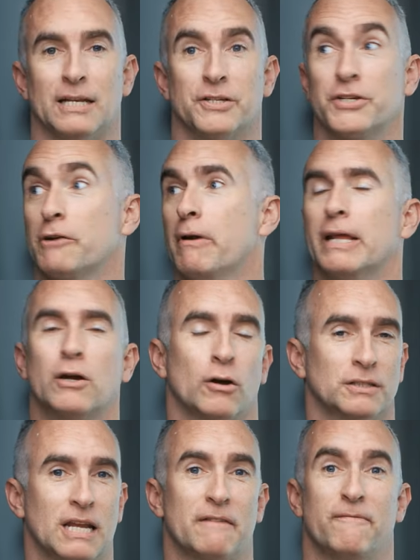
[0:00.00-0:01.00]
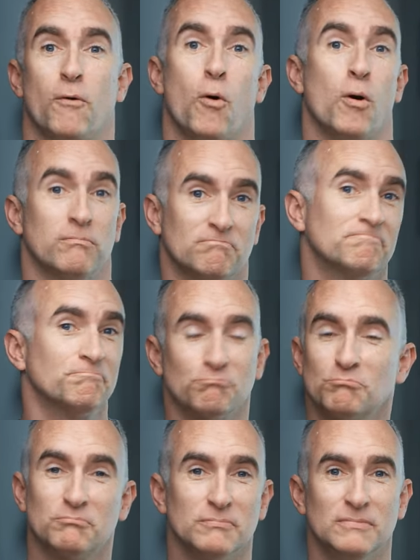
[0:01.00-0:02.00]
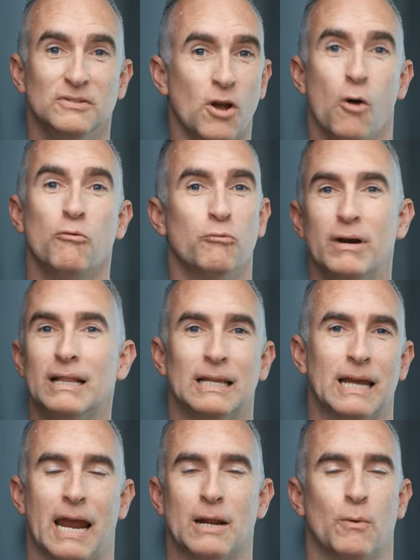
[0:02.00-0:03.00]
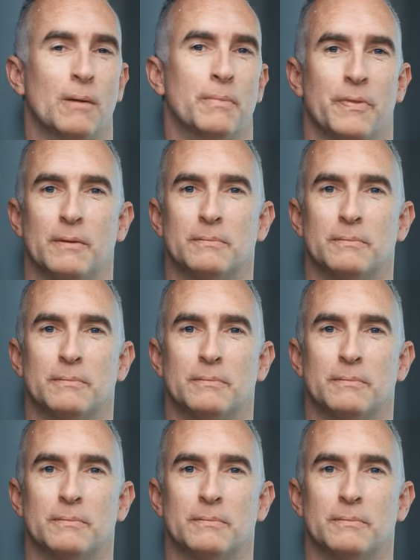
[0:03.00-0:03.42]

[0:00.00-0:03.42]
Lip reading: and generating content for no really anyone but